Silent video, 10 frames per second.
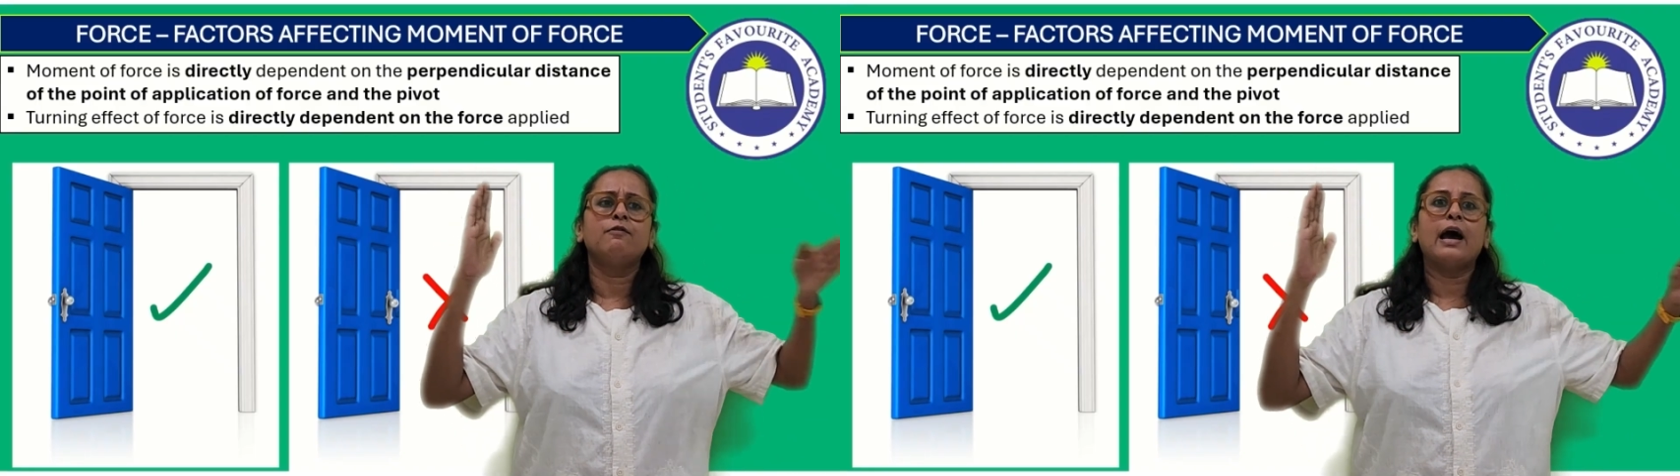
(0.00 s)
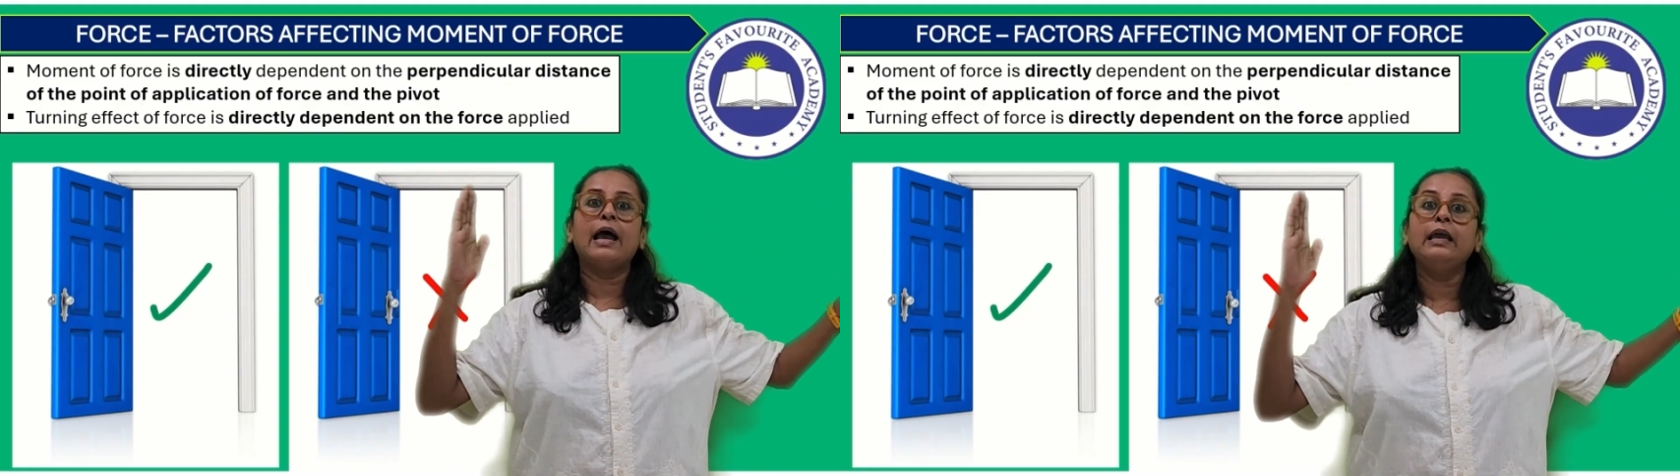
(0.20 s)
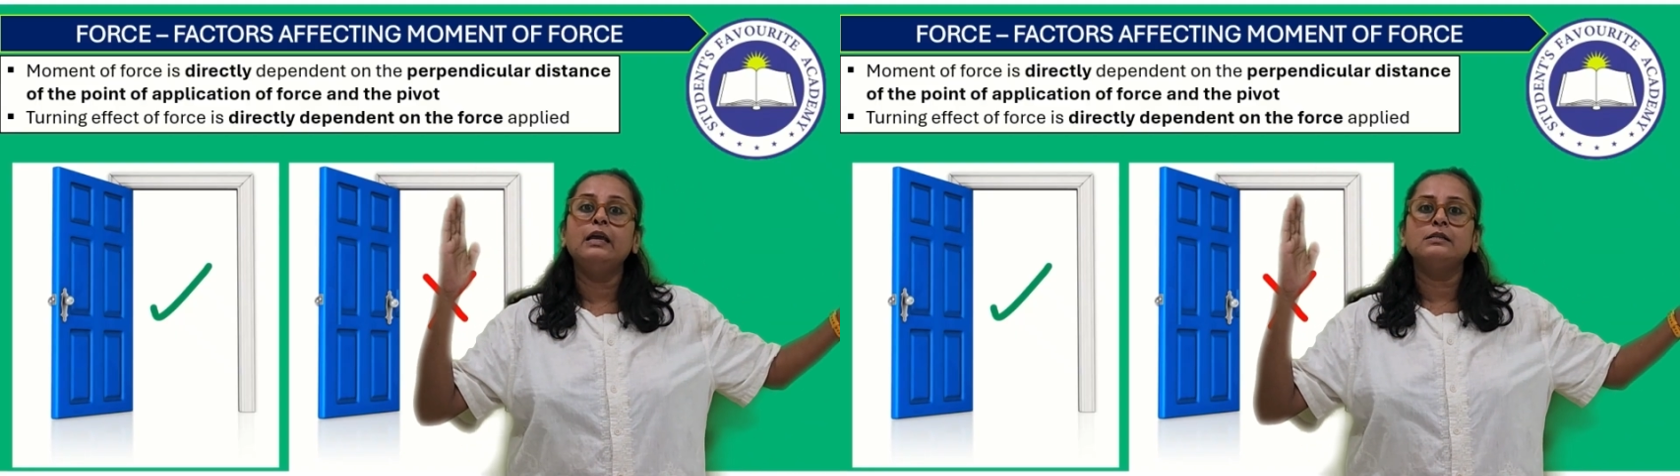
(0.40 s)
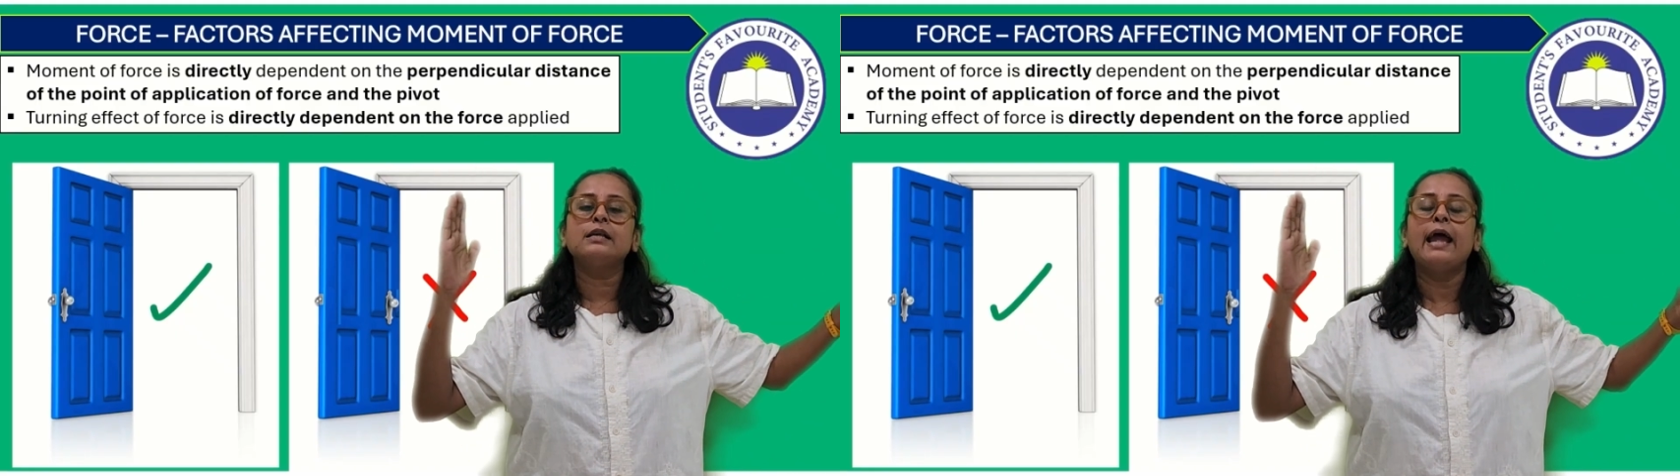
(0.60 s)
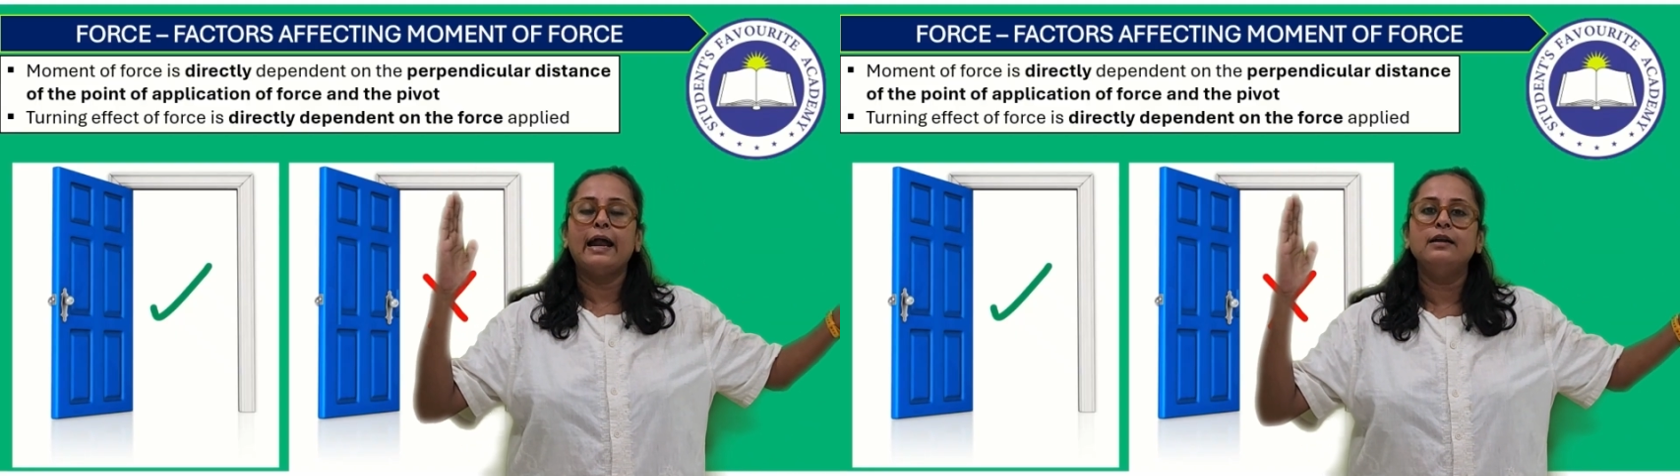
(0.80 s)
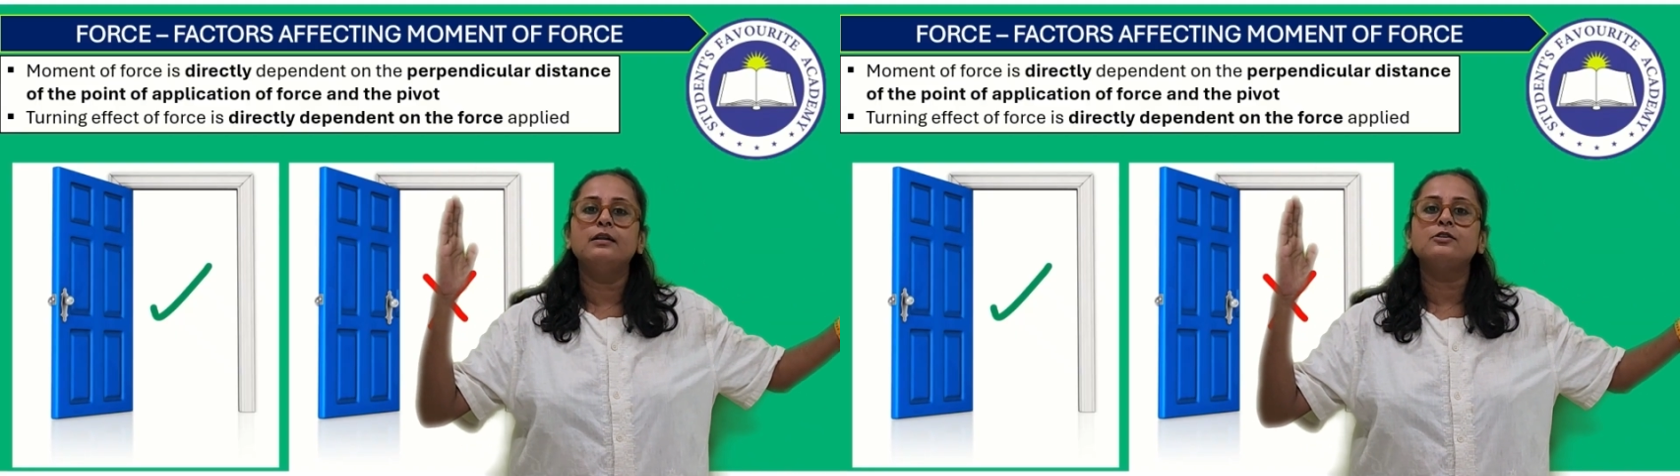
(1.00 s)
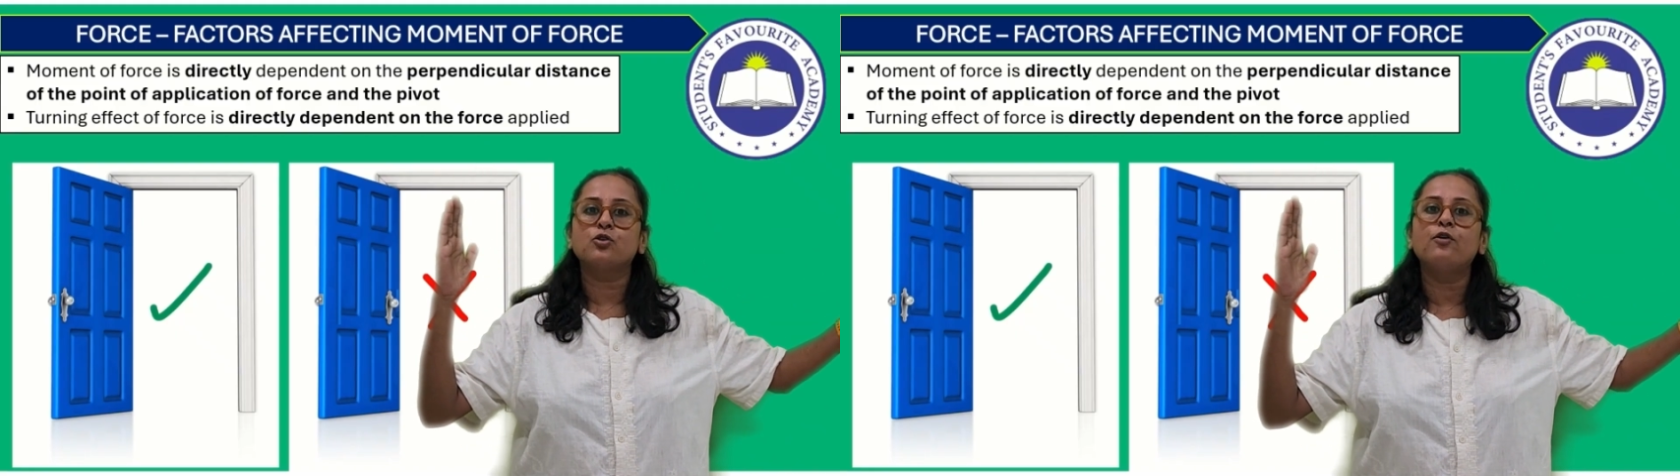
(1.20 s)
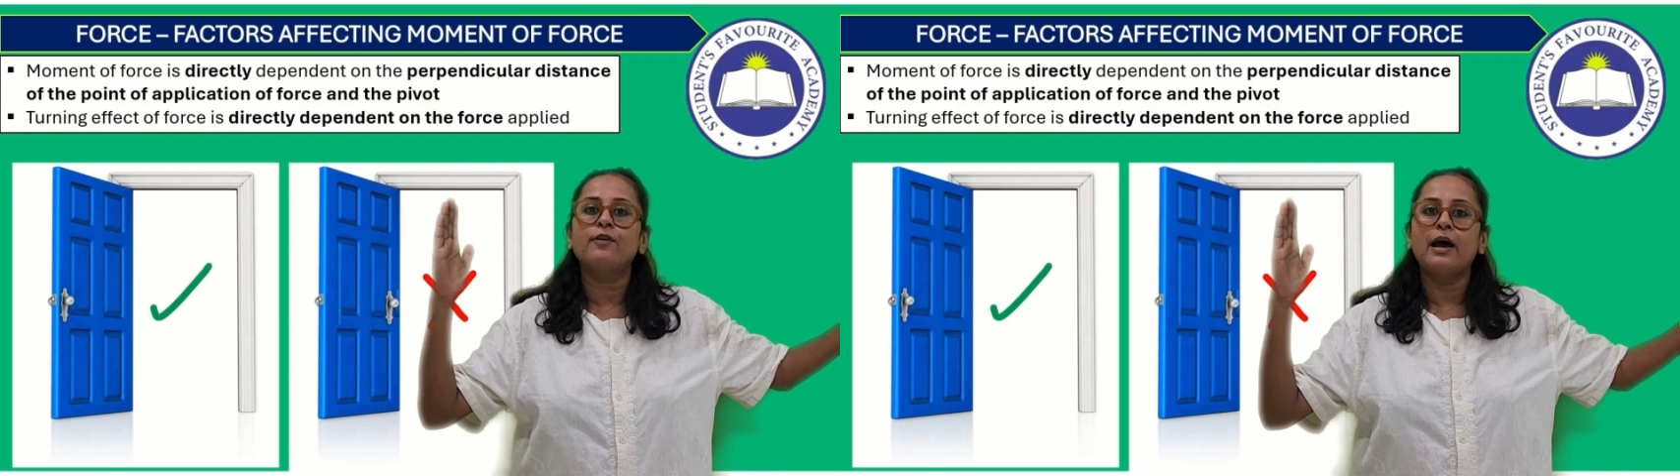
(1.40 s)
why is the handle
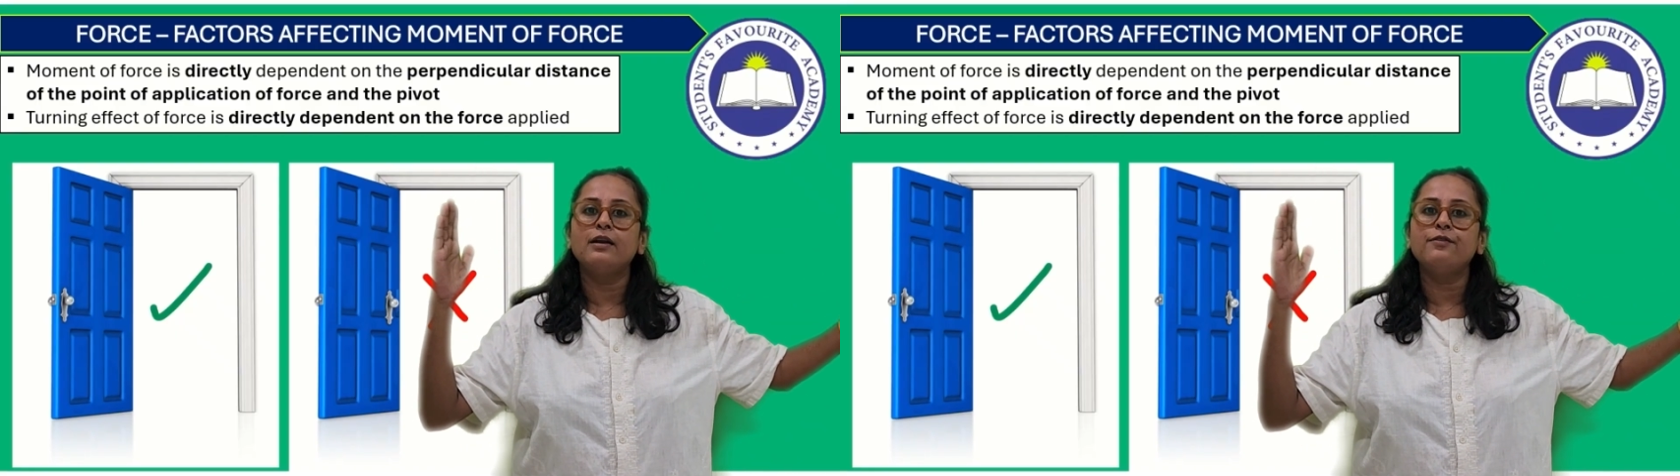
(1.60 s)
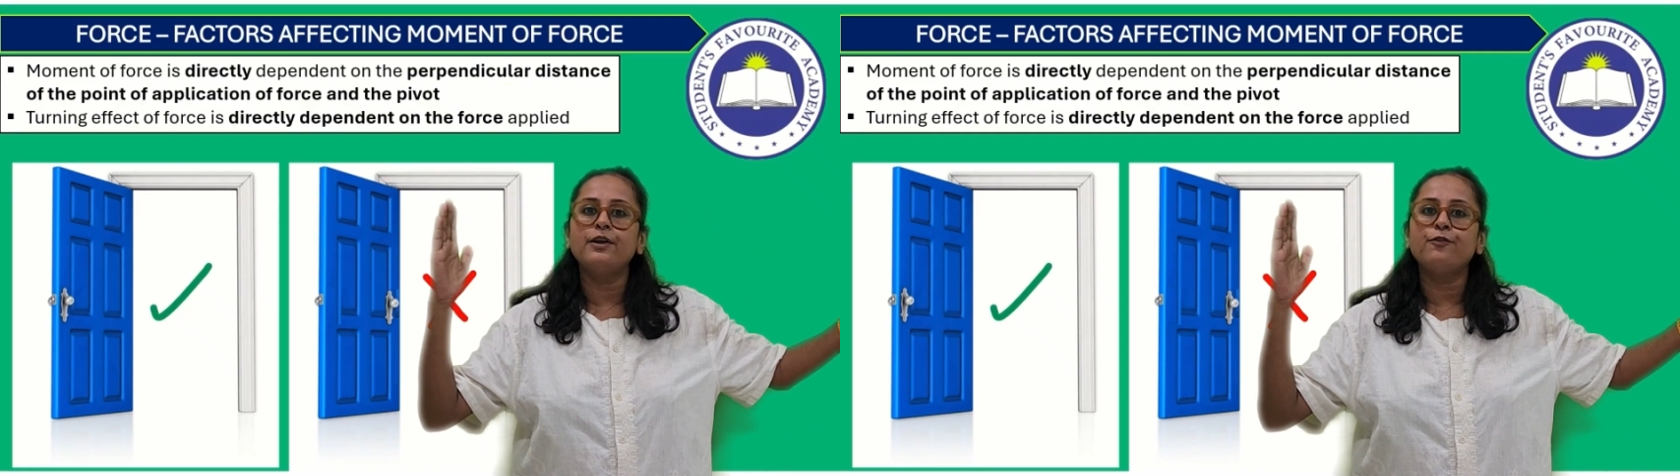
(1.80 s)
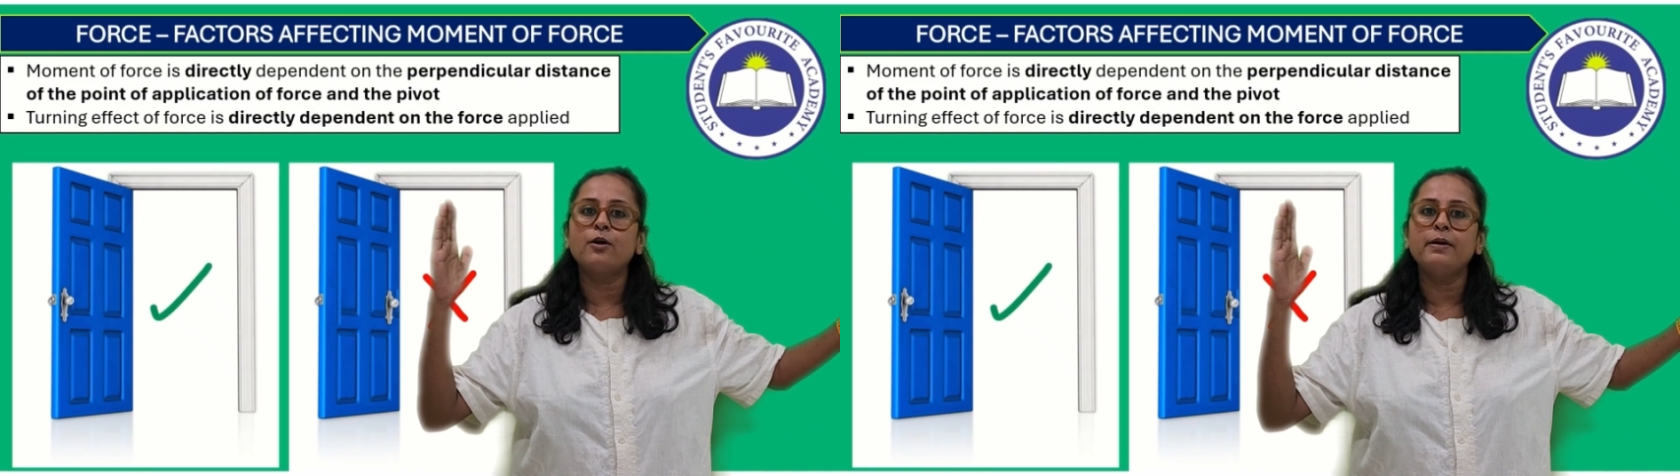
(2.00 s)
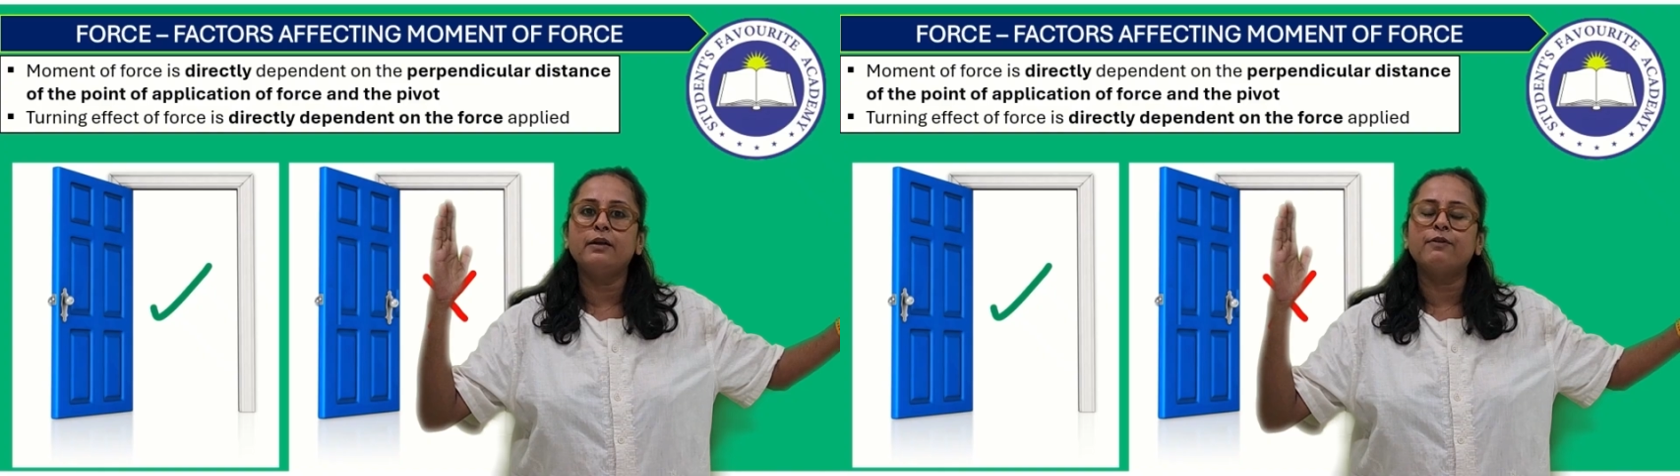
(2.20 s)
so far away from it?